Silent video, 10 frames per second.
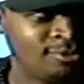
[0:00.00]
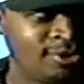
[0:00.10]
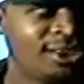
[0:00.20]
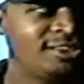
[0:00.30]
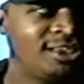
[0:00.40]
and the
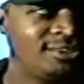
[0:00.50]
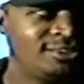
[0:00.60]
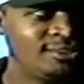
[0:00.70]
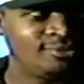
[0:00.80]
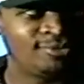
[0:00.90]

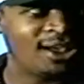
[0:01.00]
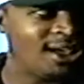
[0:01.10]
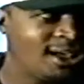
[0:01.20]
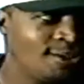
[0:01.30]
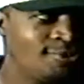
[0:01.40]
Fantastic
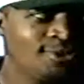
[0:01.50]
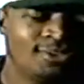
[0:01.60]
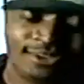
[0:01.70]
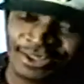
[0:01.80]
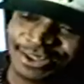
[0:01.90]
Five.
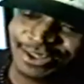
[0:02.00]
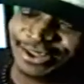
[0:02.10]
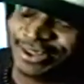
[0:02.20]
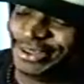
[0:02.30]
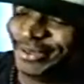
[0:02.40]

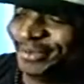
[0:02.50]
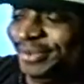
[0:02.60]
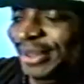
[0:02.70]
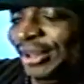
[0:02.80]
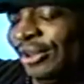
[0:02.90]
Um,
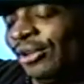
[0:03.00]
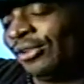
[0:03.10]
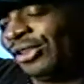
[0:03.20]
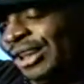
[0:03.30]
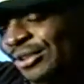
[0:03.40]
and I
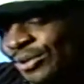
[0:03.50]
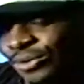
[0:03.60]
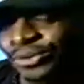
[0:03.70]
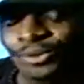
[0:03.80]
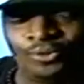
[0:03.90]
also got
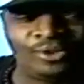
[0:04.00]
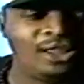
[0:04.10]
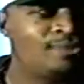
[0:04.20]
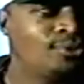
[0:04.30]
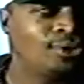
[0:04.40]
new school
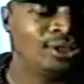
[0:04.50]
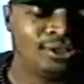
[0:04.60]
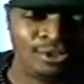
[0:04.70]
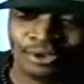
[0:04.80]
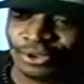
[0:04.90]
flavor on it.
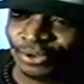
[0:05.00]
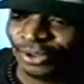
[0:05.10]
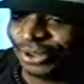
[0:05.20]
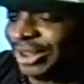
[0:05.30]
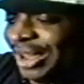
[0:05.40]
You know,
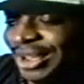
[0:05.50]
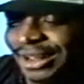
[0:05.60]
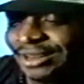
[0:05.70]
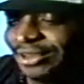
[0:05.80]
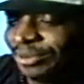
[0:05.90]
it's like
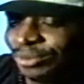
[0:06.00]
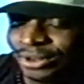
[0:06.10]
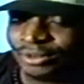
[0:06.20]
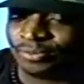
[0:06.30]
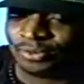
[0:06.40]
got this
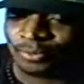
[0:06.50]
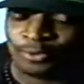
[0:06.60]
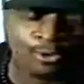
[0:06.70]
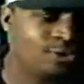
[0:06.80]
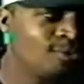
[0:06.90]
brother from
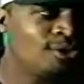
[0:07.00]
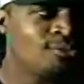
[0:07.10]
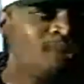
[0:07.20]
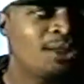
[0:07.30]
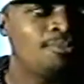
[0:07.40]
Roosevelt
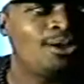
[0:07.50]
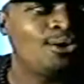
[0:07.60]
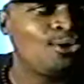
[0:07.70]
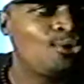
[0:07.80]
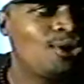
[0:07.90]
named
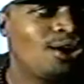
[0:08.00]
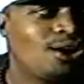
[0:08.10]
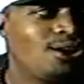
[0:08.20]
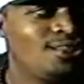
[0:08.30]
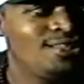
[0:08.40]
Mel Kwan.
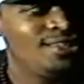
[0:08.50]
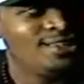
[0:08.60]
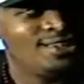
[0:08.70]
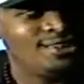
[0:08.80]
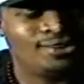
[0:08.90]

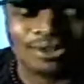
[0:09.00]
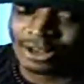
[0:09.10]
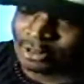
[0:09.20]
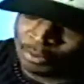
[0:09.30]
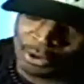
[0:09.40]
Mm-hmm. And, you know,
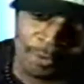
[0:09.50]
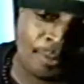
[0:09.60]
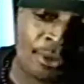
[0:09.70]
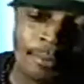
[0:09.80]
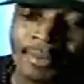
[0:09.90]
got the punk
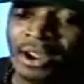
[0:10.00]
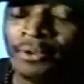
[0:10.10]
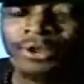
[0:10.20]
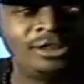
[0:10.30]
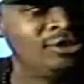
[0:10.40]

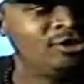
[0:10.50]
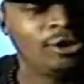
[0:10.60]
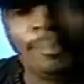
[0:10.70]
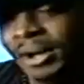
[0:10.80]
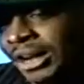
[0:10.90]
barbarians. You
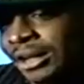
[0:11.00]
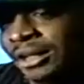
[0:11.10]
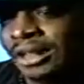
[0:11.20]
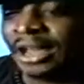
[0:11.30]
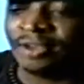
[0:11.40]
know, Bonnie
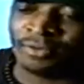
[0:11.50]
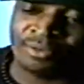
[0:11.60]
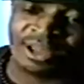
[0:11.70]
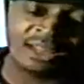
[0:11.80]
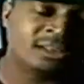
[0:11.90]
Clyde from
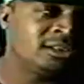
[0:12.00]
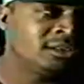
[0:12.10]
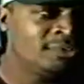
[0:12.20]
Dayton.